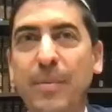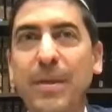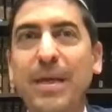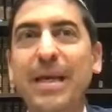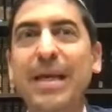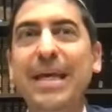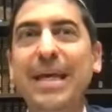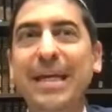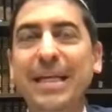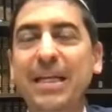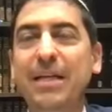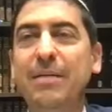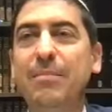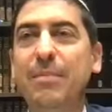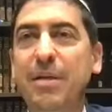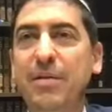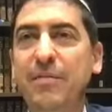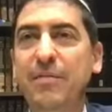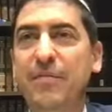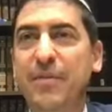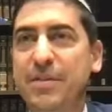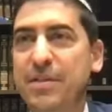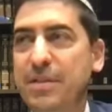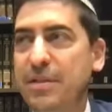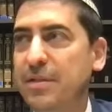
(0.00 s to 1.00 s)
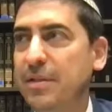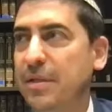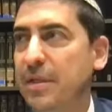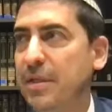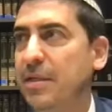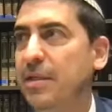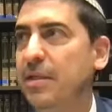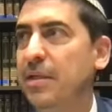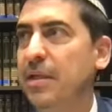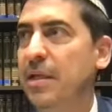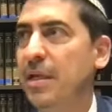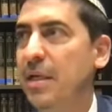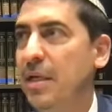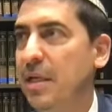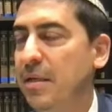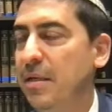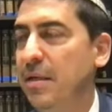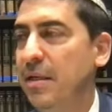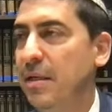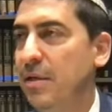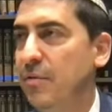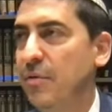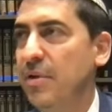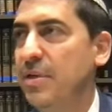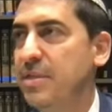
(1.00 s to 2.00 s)
Olam, he didn't mean physically.
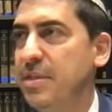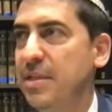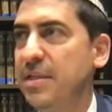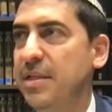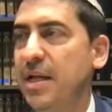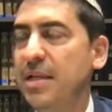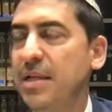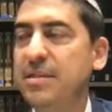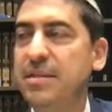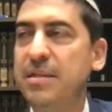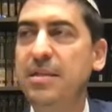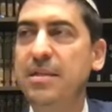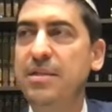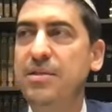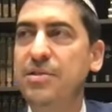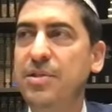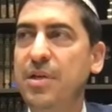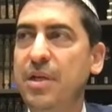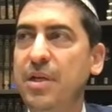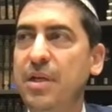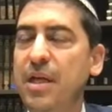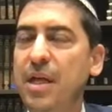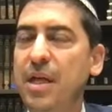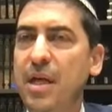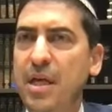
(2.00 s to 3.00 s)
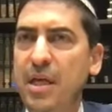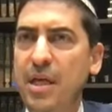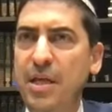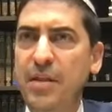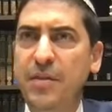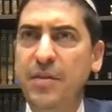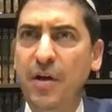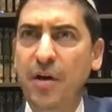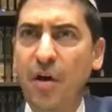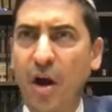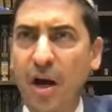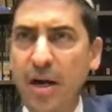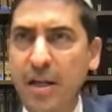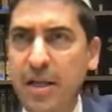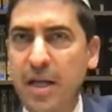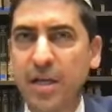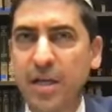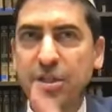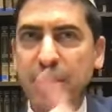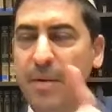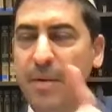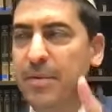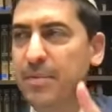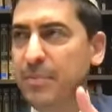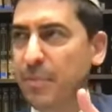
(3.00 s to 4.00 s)
He agrees that that's a Nissan. He thought
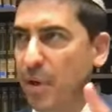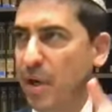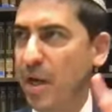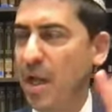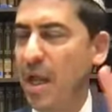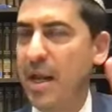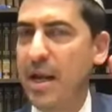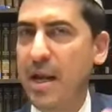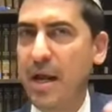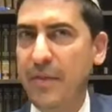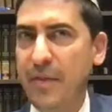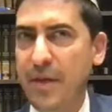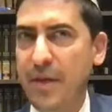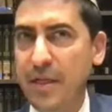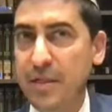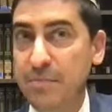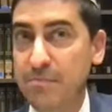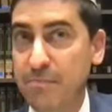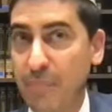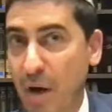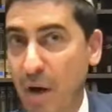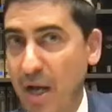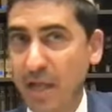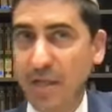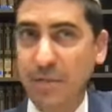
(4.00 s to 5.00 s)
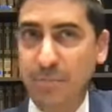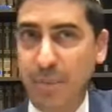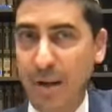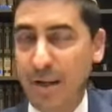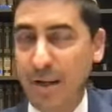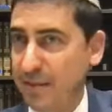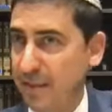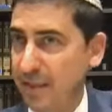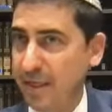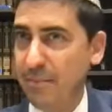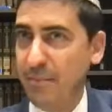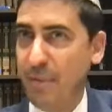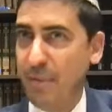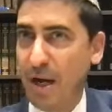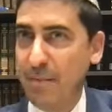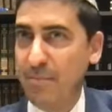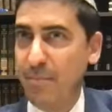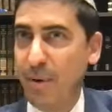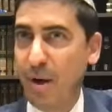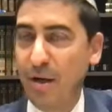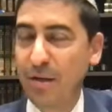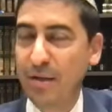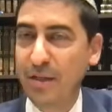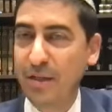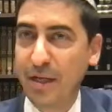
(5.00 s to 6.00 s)
ideation out of the board. Now that is mind bending and
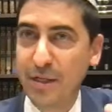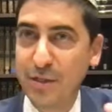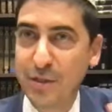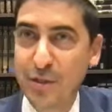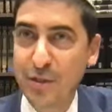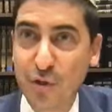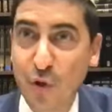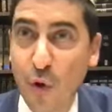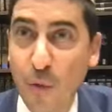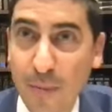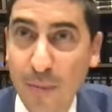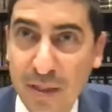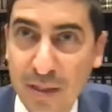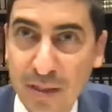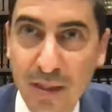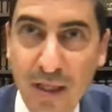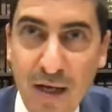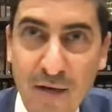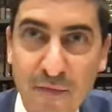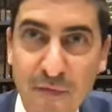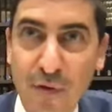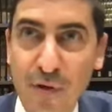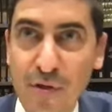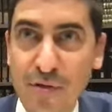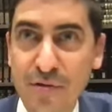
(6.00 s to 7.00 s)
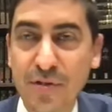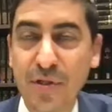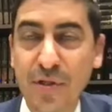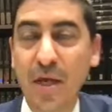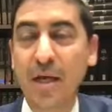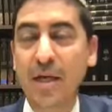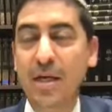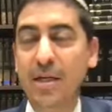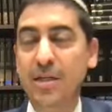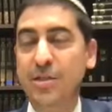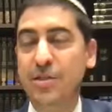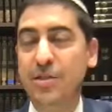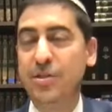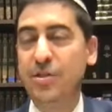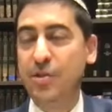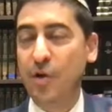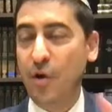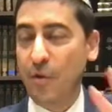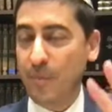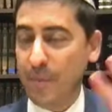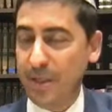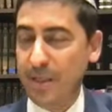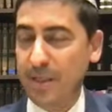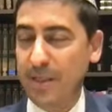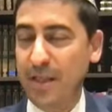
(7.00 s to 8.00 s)
mind boggling on so many levels,
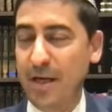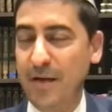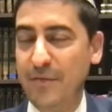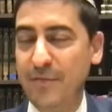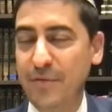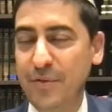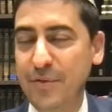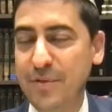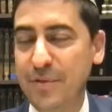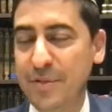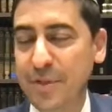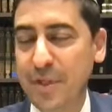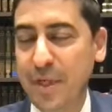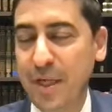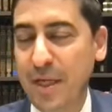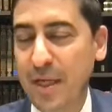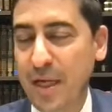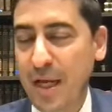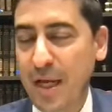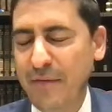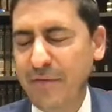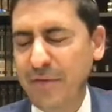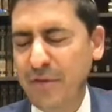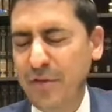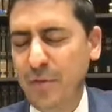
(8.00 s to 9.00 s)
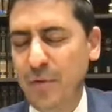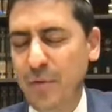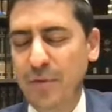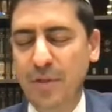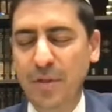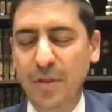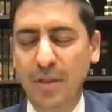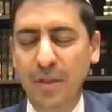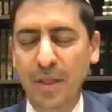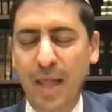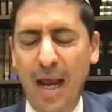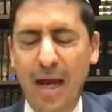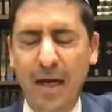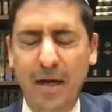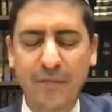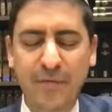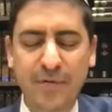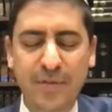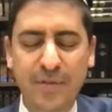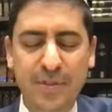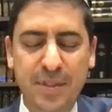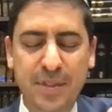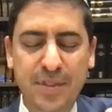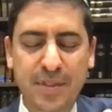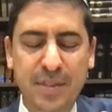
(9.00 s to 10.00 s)
so many levels, having to do with the lack of
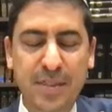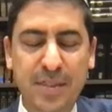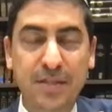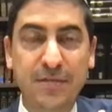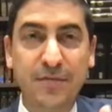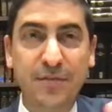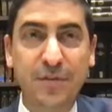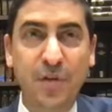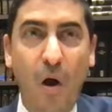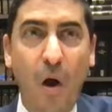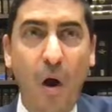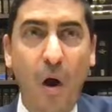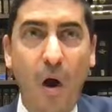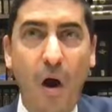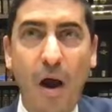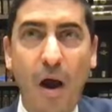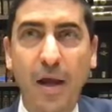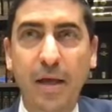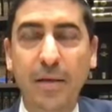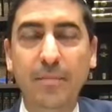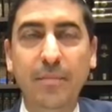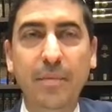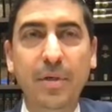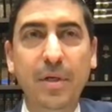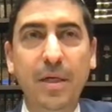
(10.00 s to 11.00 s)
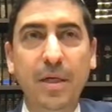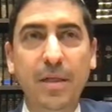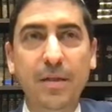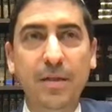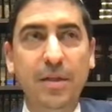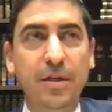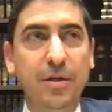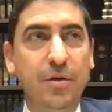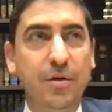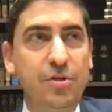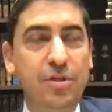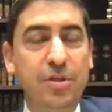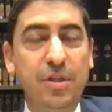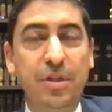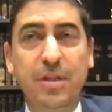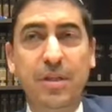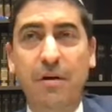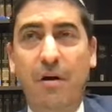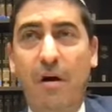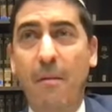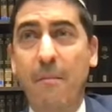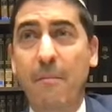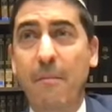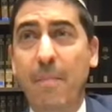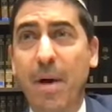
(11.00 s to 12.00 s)
existence of time, the notion that
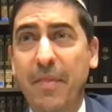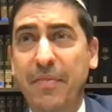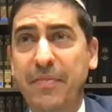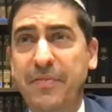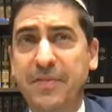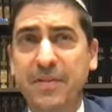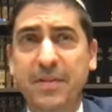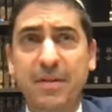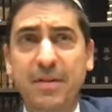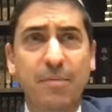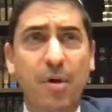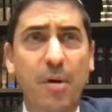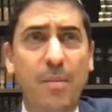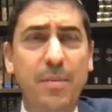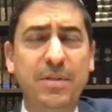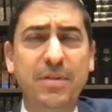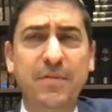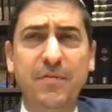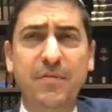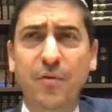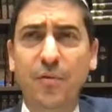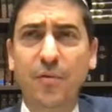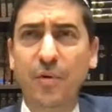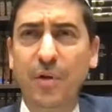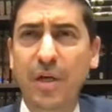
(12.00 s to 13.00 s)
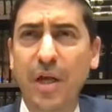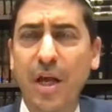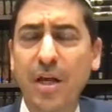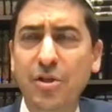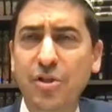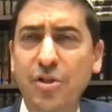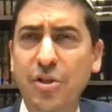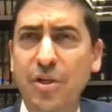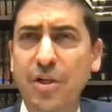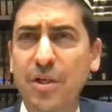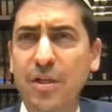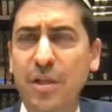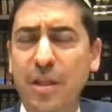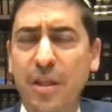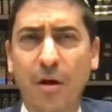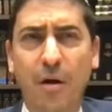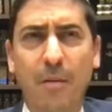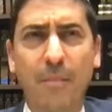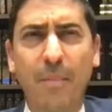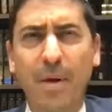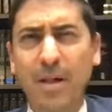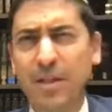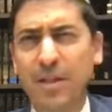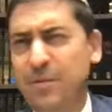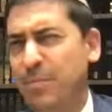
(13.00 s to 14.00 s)
there are months at the moments of creation, that there
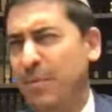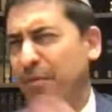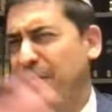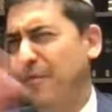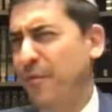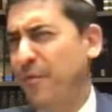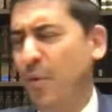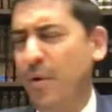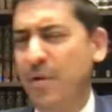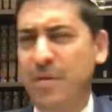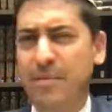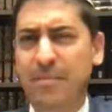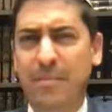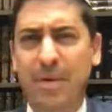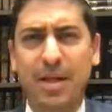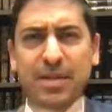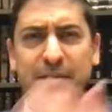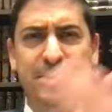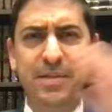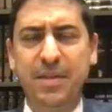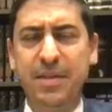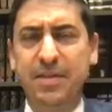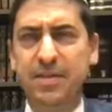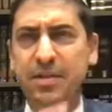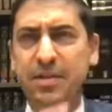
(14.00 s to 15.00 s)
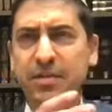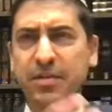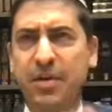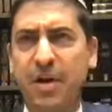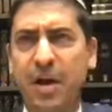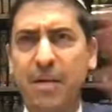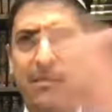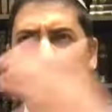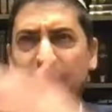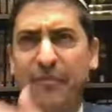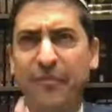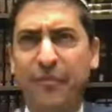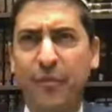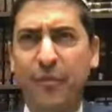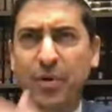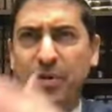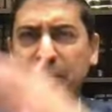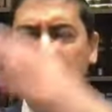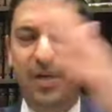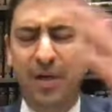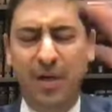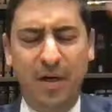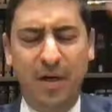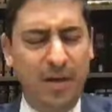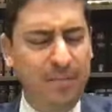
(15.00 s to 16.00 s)
are months before the months, there's a time
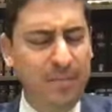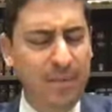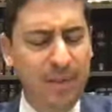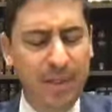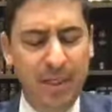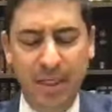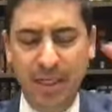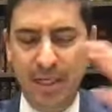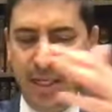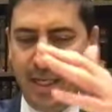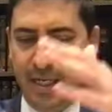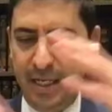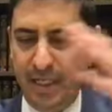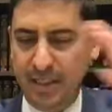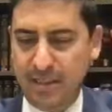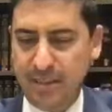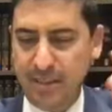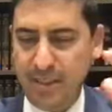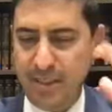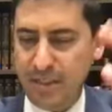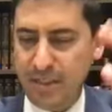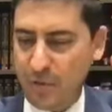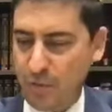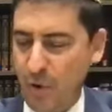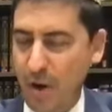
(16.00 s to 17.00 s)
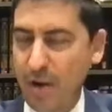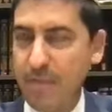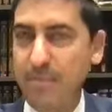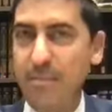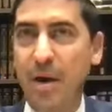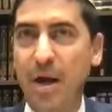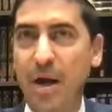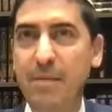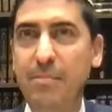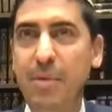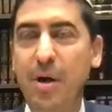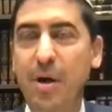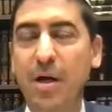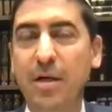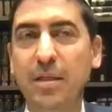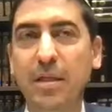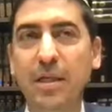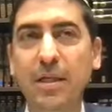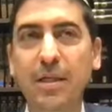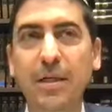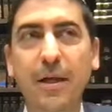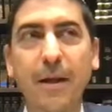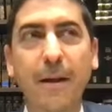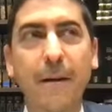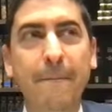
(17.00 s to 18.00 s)
before time. It's it's quite mind
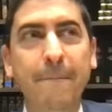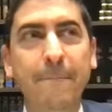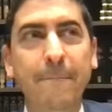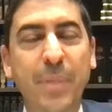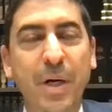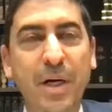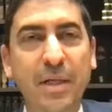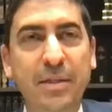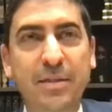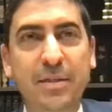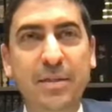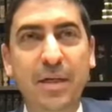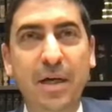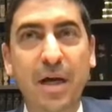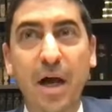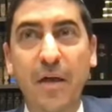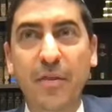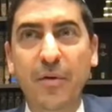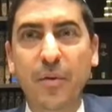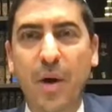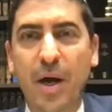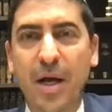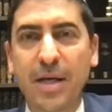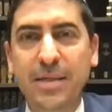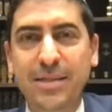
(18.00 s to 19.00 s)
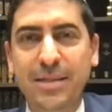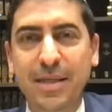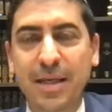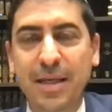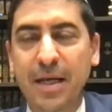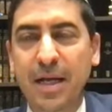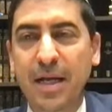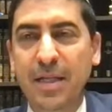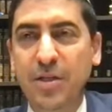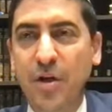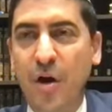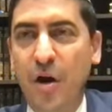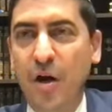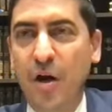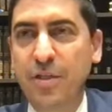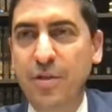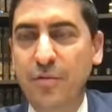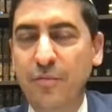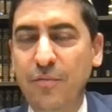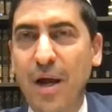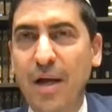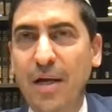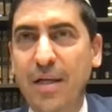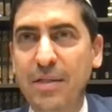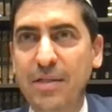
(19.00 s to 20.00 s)
boggling. But uh, otherwise, it's hard
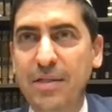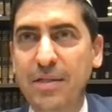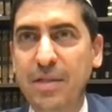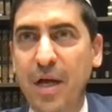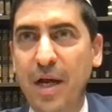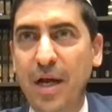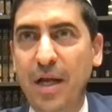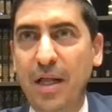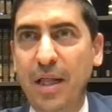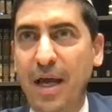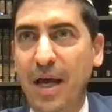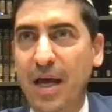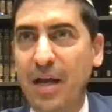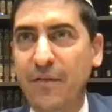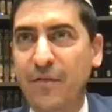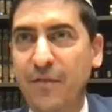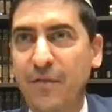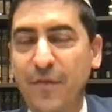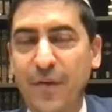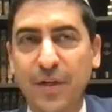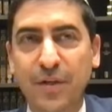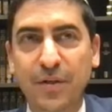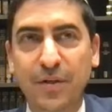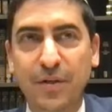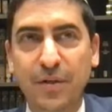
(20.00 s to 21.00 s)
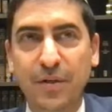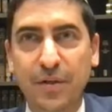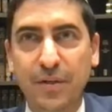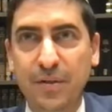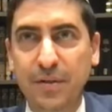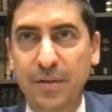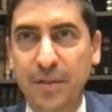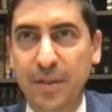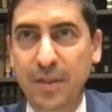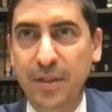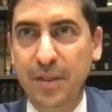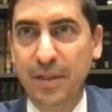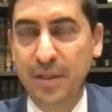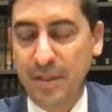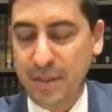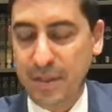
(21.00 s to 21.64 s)
to reconcile how to figure